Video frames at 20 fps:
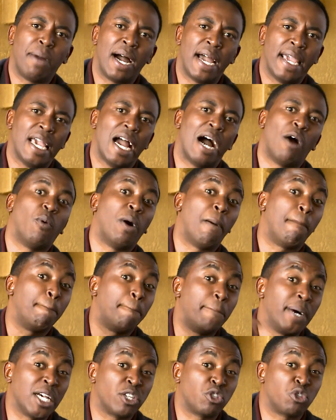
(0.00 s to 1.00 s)
by our
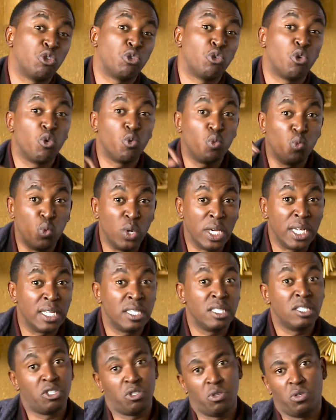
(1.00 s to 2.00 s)
personal will
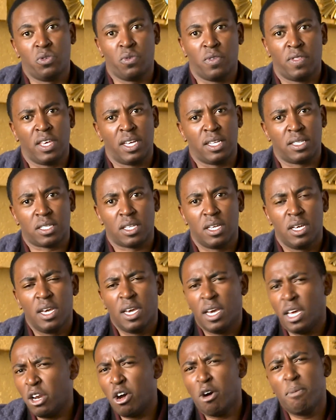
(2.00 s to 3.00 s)
to do things.
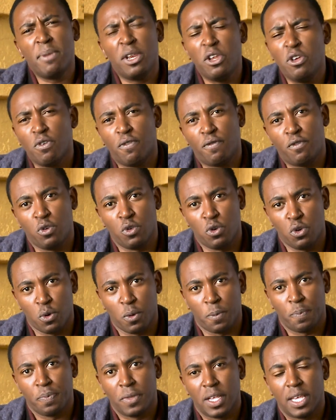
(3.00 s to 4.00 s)
And how many of you know
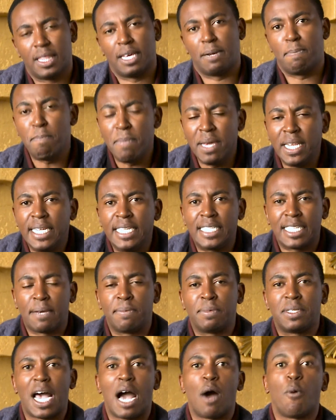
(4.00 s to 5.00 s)
that many
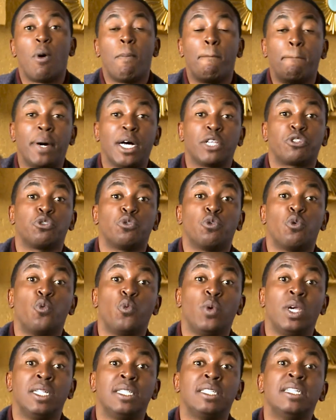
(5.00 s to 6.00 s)
times our personal
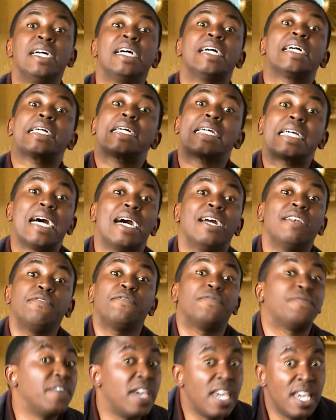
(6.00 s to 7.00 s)
will can
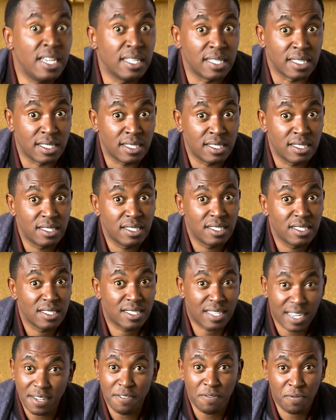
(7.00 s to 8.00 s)
fail?
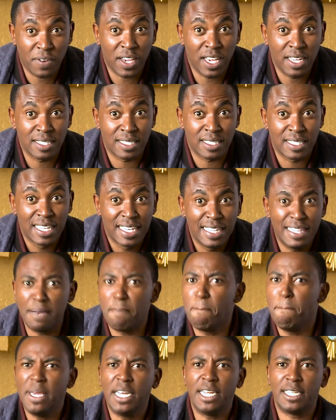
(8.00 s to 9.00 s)
Can fail. There are
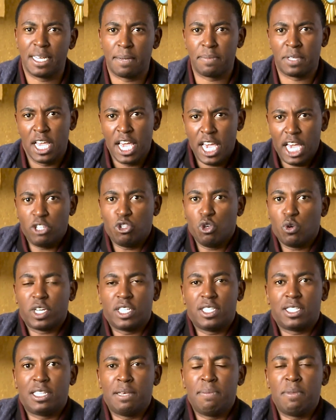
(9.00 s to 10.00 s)
many times, as you
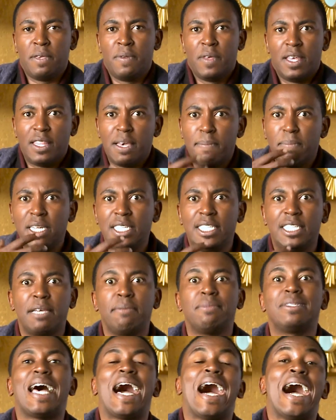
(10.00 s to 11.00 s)
can see me, there are many
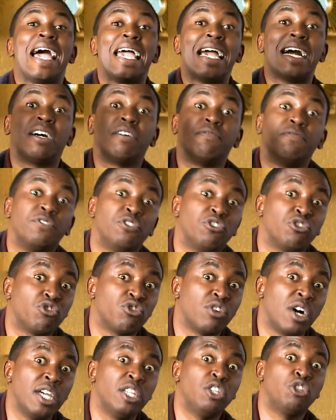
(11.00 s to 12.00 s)
times I have
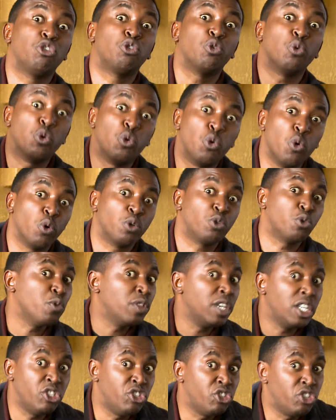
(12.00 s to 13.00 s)
tried to go to
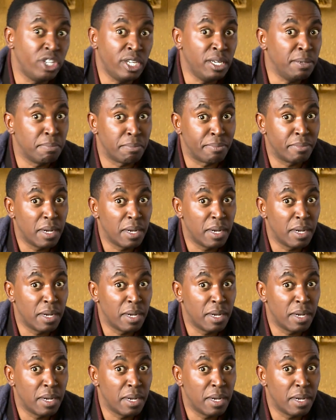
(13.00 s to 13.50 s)
the gym,